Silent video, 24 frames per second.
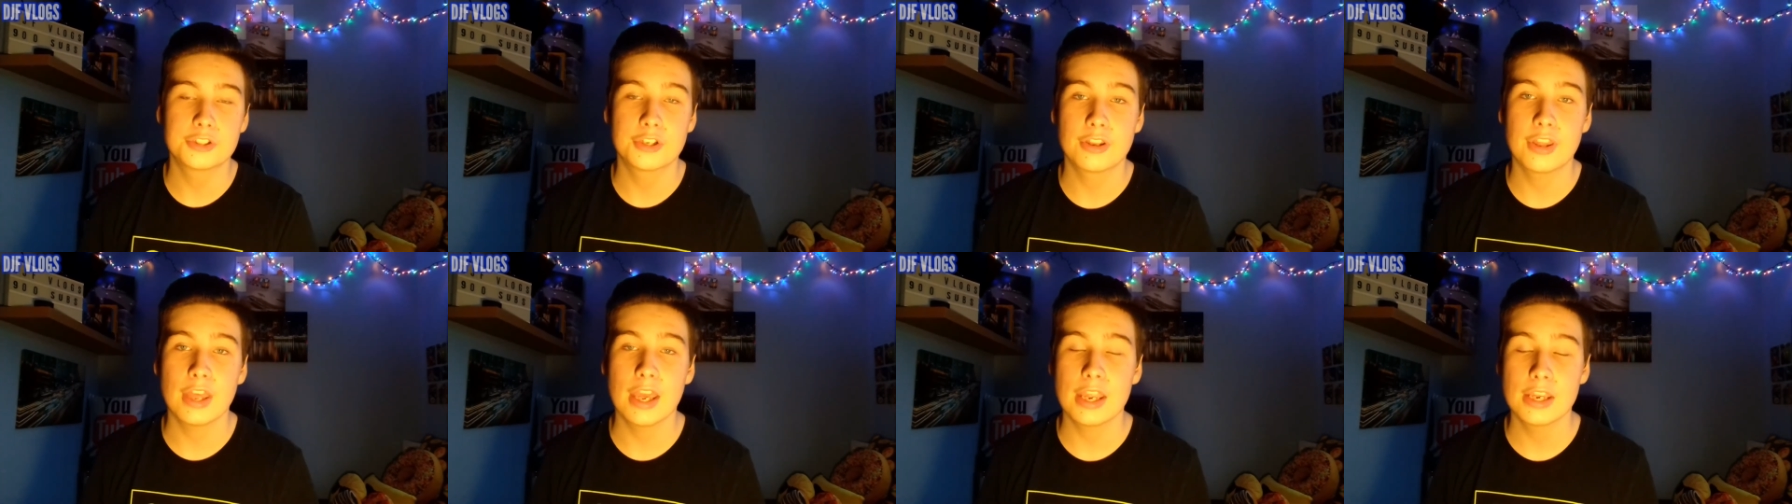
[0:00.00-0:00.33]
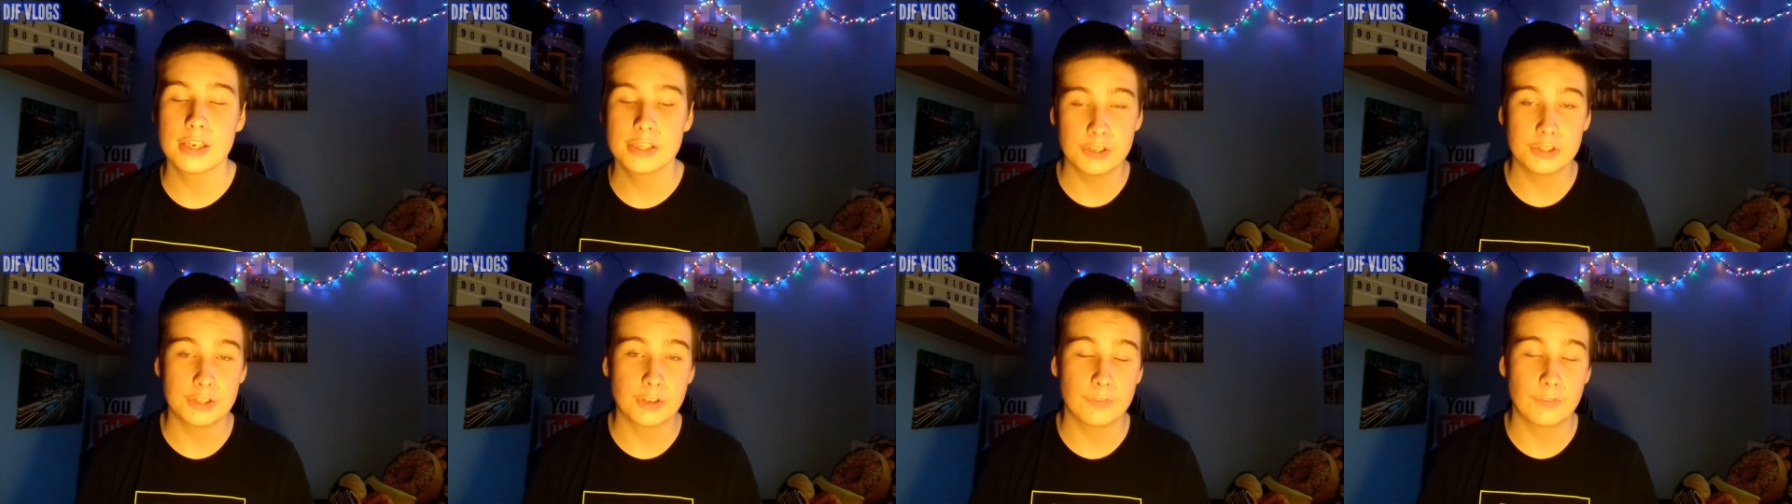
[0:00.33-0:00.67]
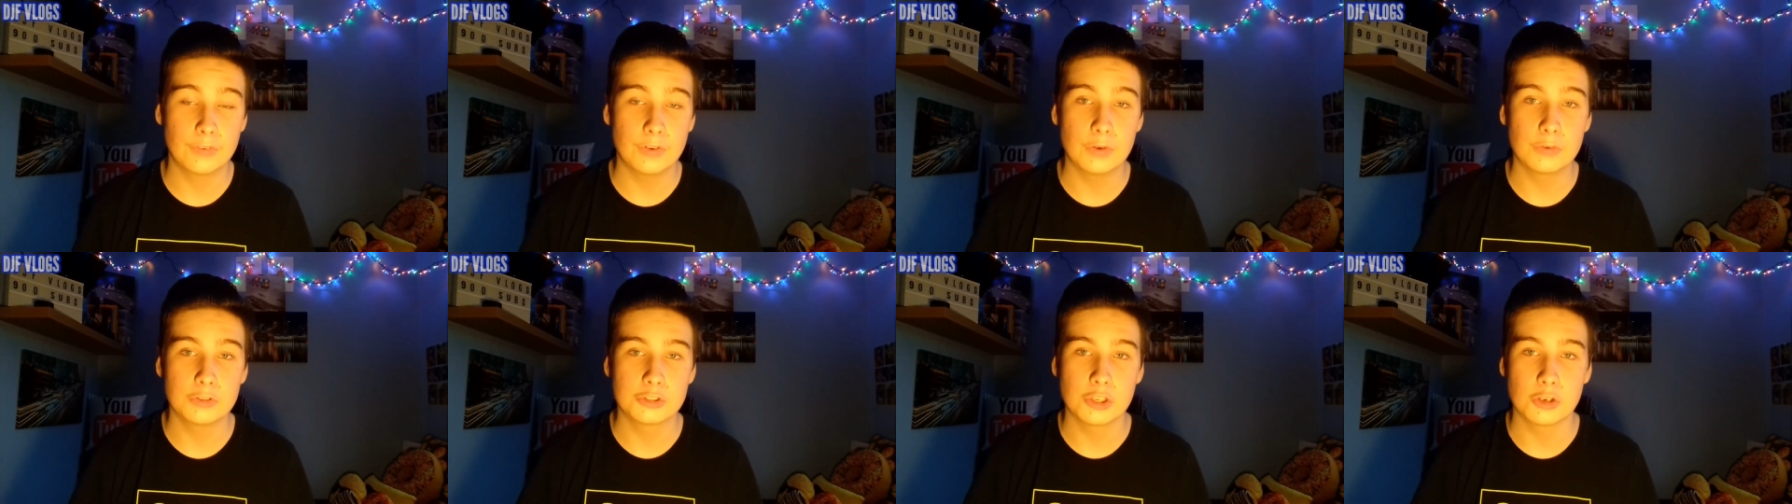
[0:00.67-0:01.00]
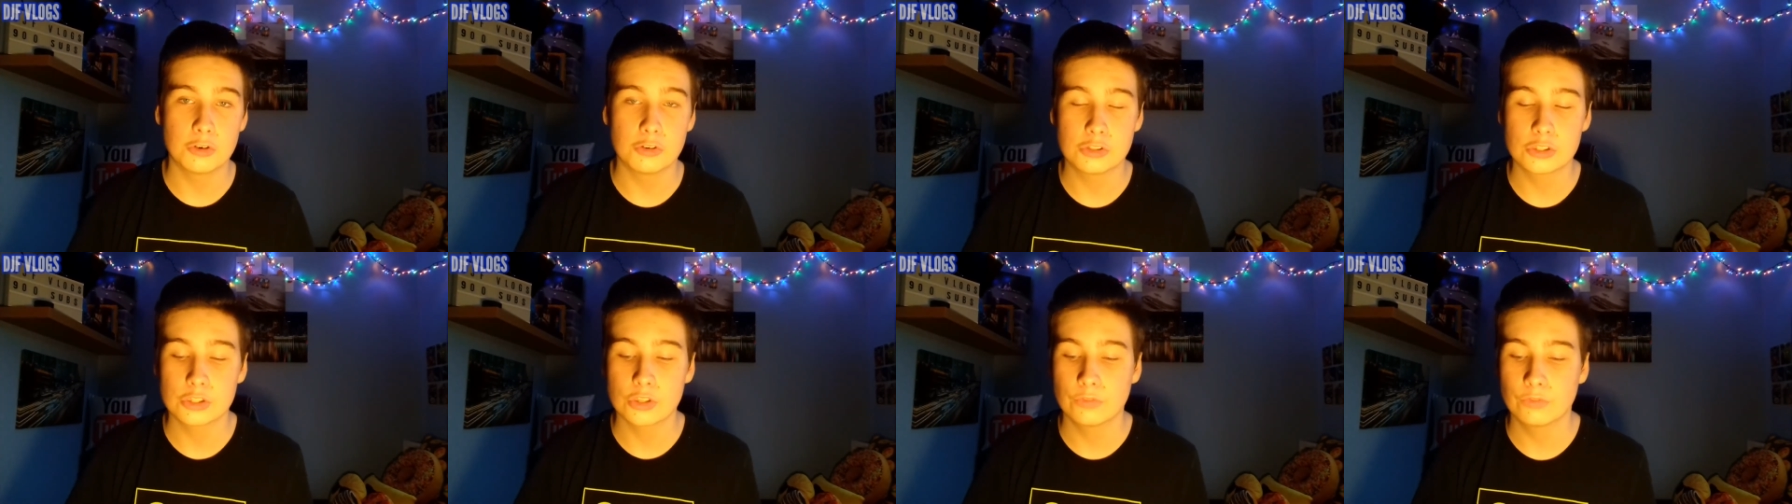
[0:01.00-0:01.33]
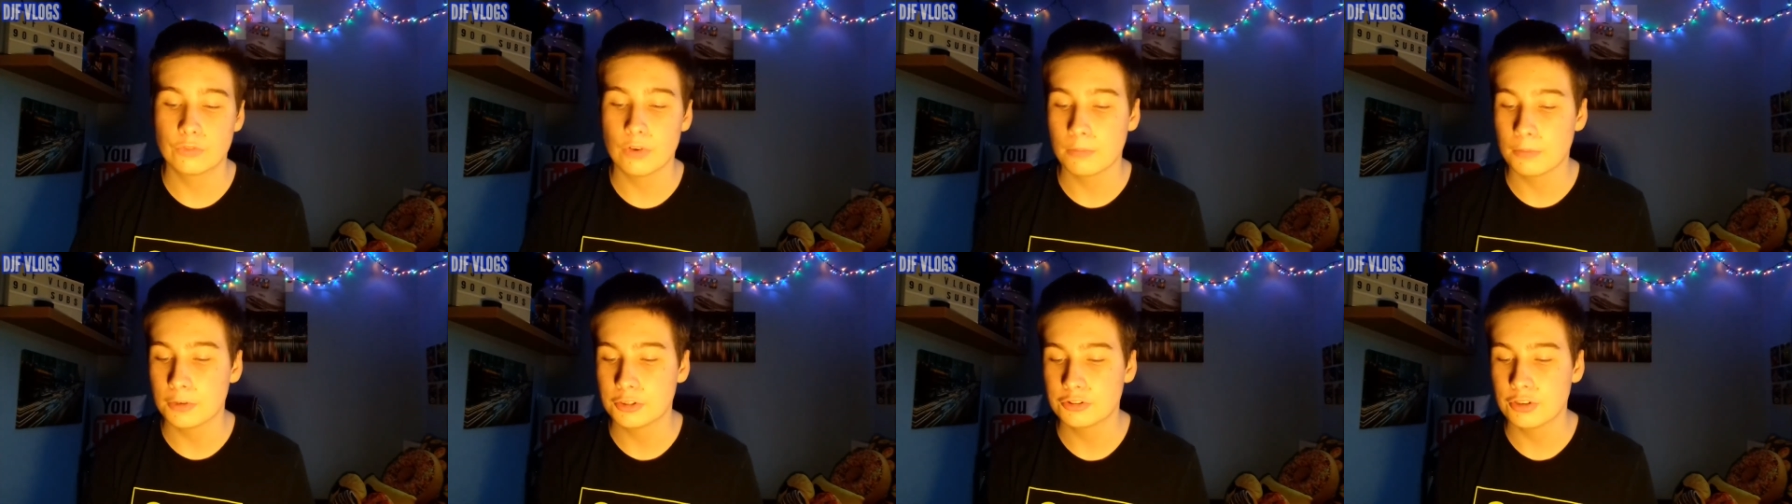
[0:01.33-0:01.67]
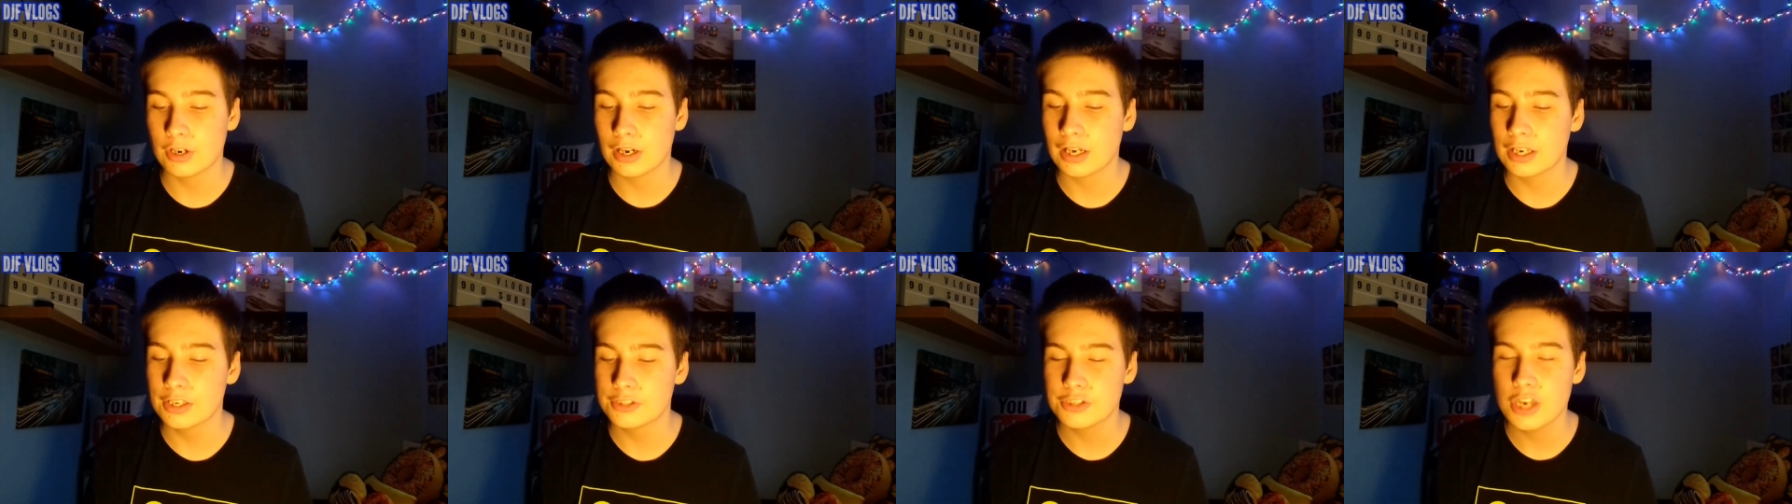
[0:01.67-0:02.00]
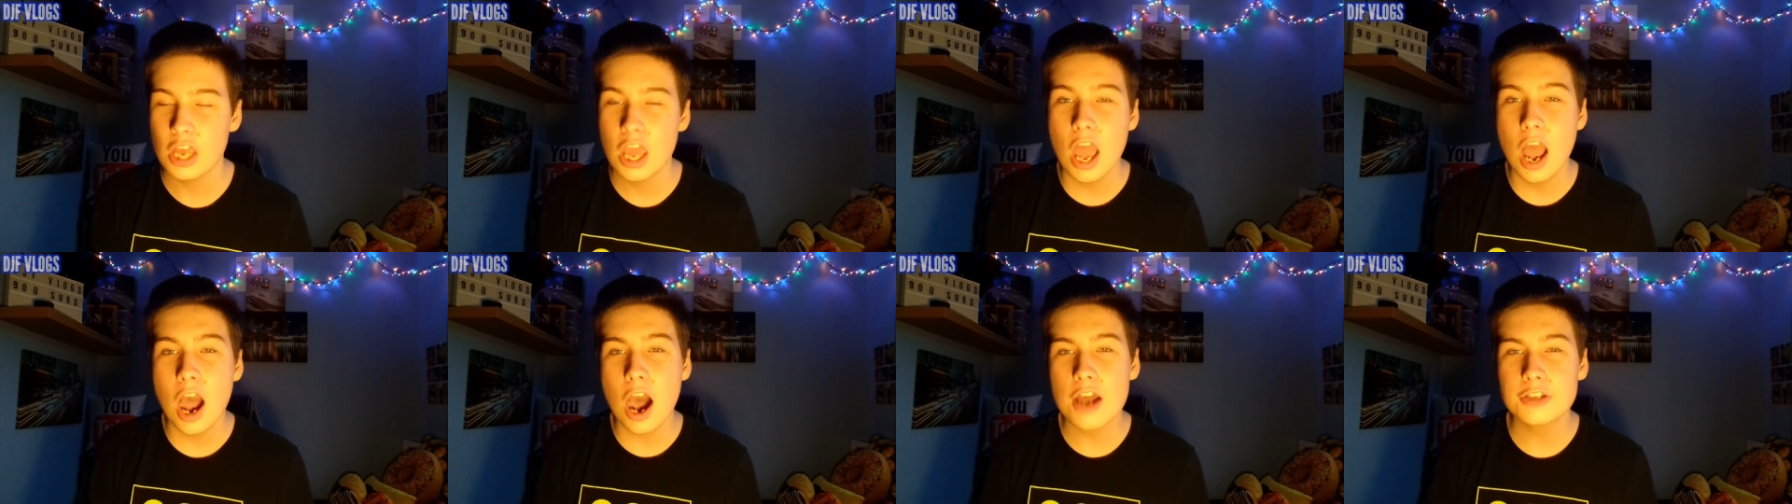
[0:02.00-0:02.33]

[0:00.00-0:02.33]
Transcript: So that is the few songs from the tracklist.